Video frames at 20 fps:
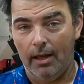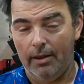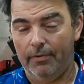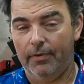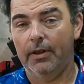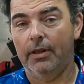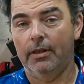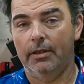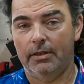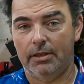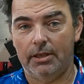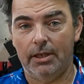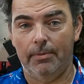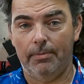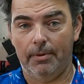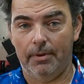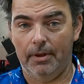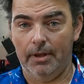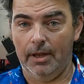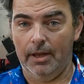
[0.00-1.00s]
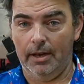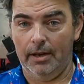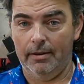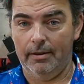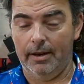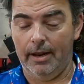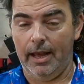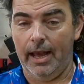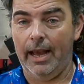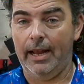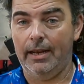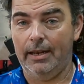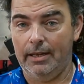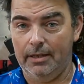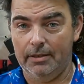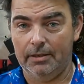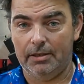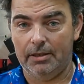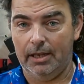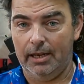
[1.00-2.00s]
I feel it's something that I
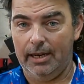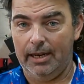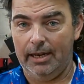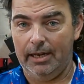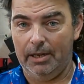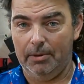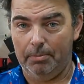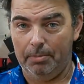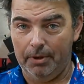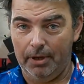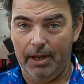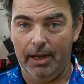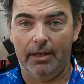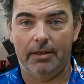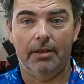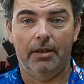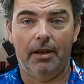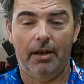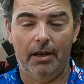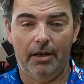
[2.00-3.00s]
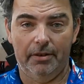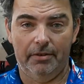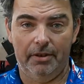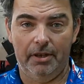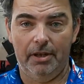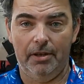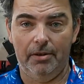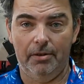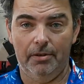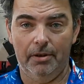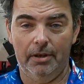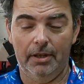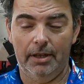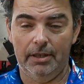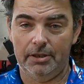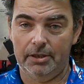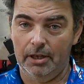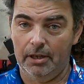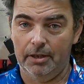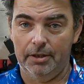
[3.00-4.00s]
need to say to put out to all of you to
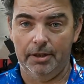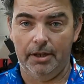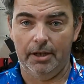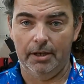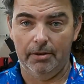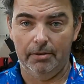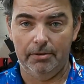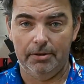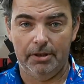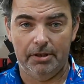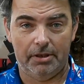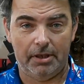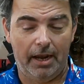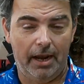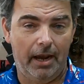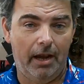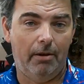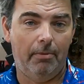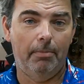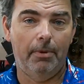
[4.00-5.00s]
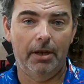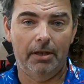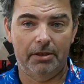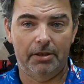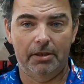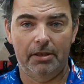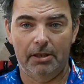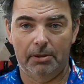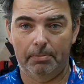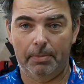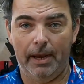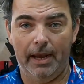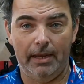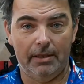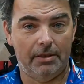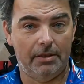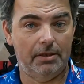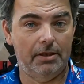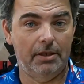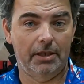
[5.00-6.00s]
let y'all know just how much this
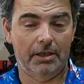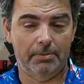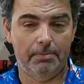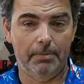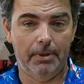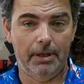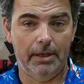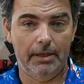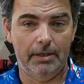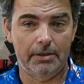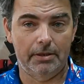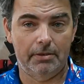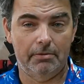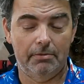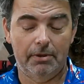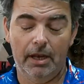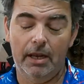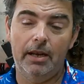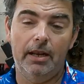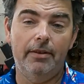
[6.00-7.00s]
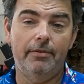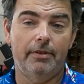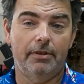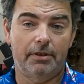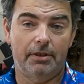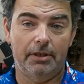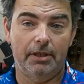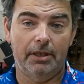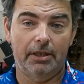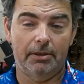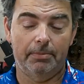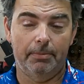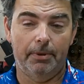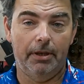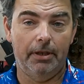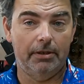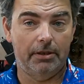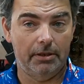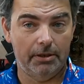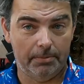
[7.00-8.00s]
past 6 months, not even 6
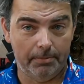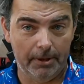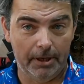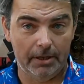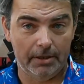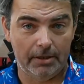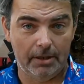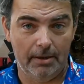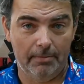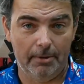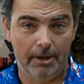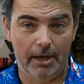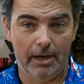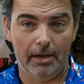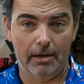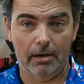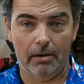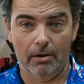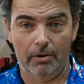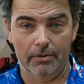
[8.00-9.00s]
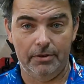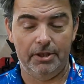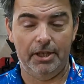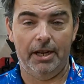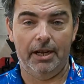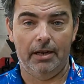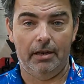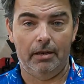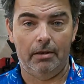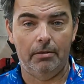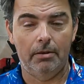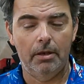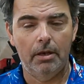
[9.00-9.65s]
months, has meant to me here on the channel.